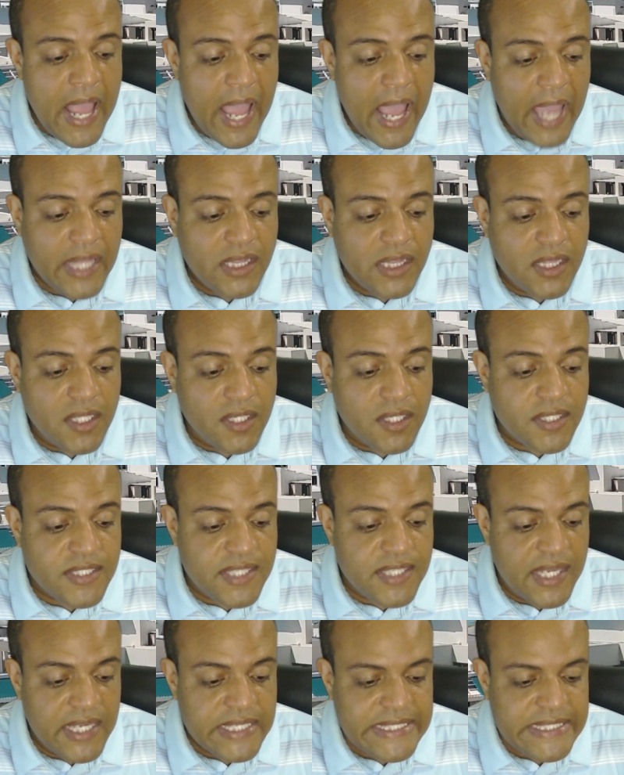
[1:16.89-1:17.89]
I
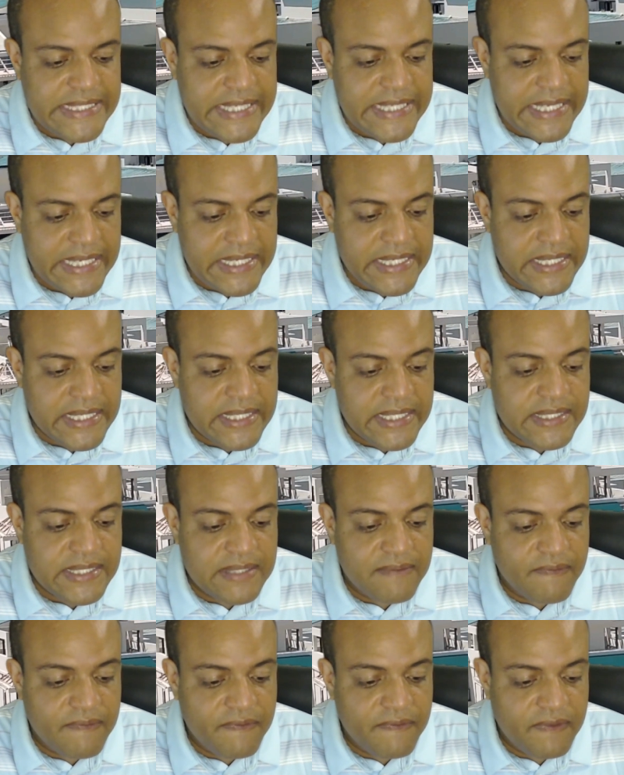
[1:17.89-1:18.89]
looked, and tendons
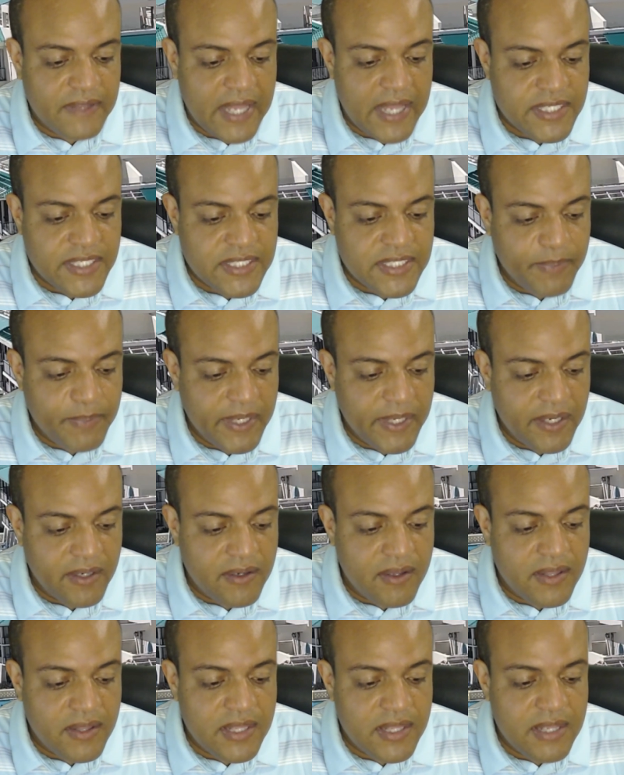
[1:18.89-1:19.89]
and flesh appeared
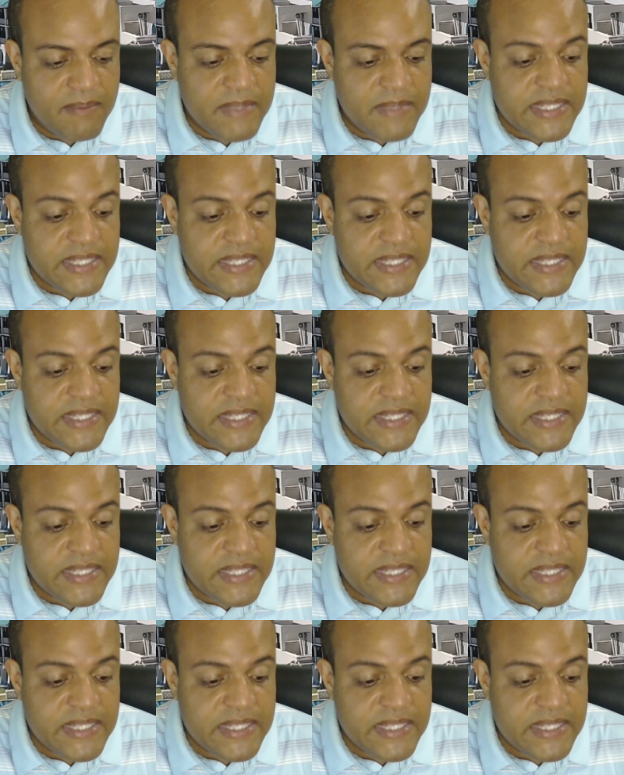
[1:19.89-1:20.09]
on them,